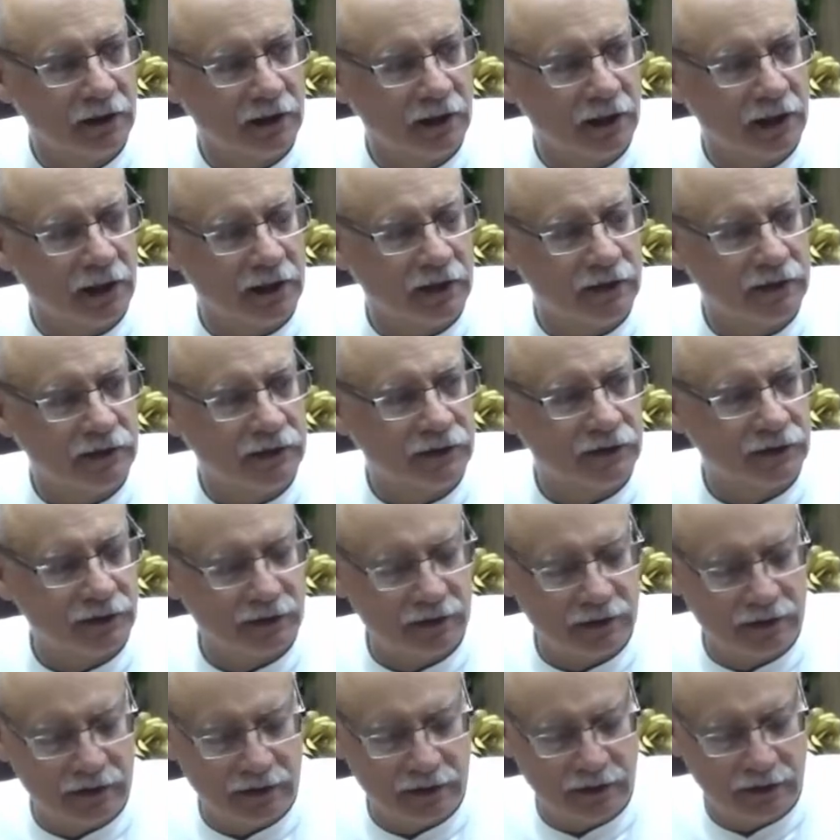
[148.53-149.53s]
And
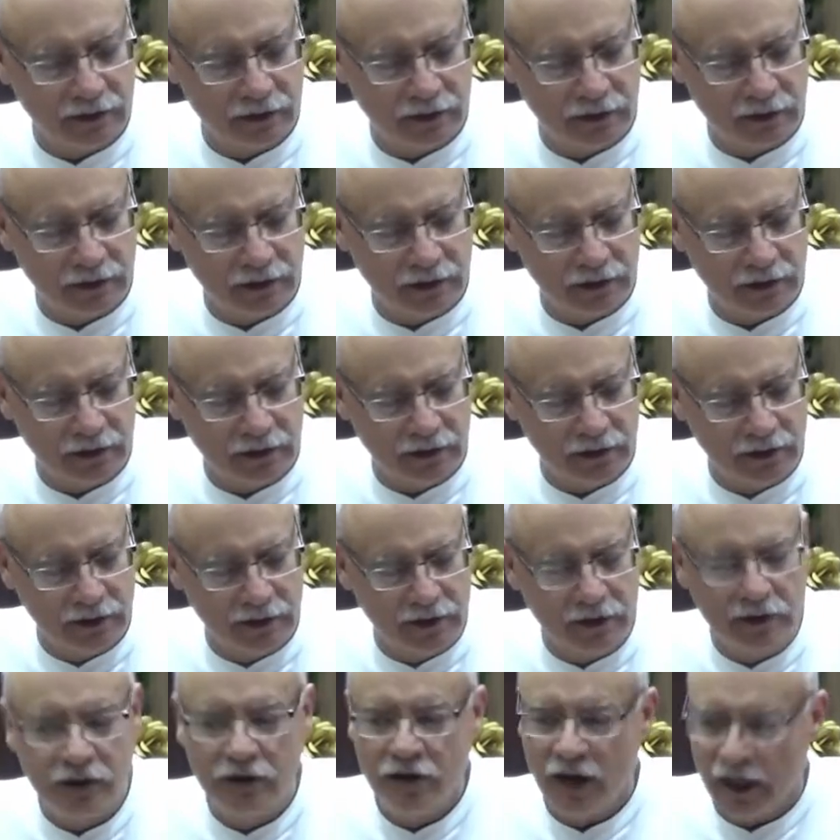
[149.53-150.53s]

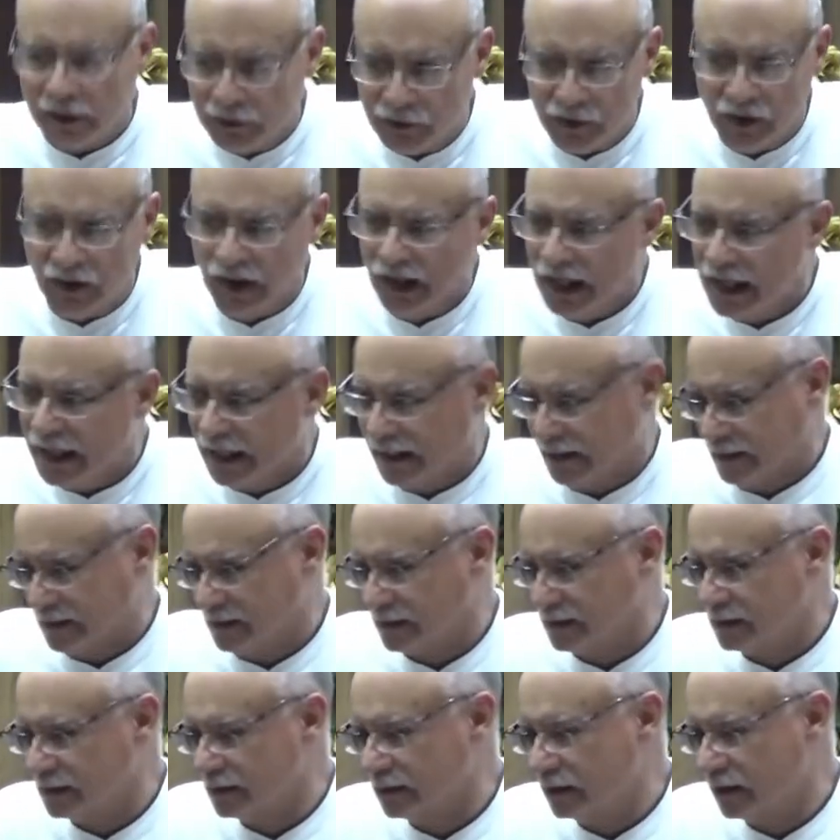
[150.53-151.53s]

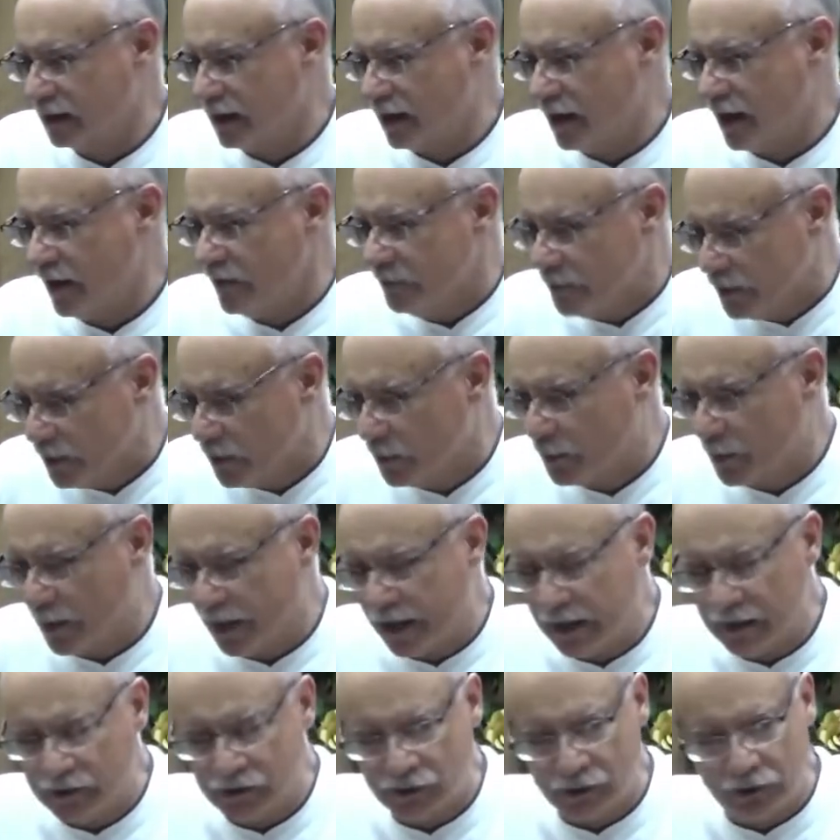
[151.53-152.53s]
nonetheless, I've been a
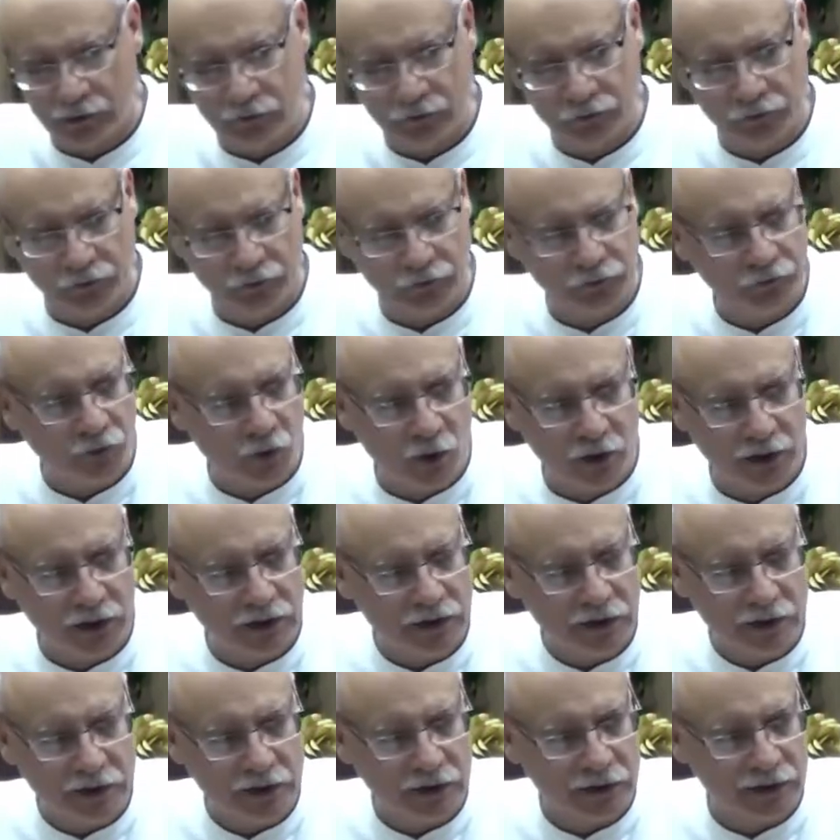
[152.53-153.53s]
pastor for 40
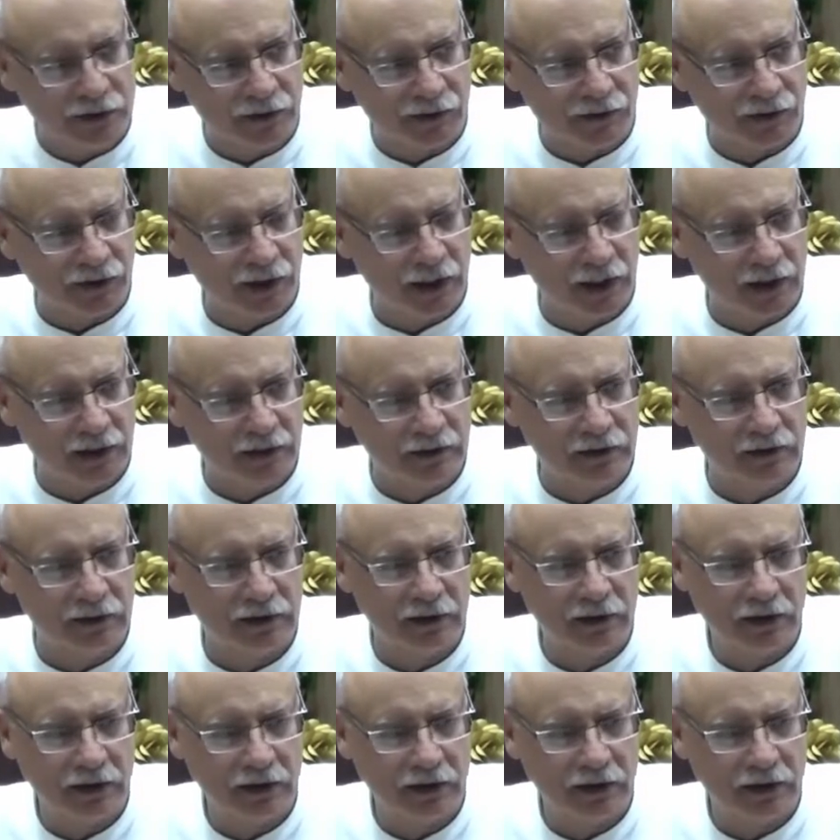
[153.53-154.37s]
years, and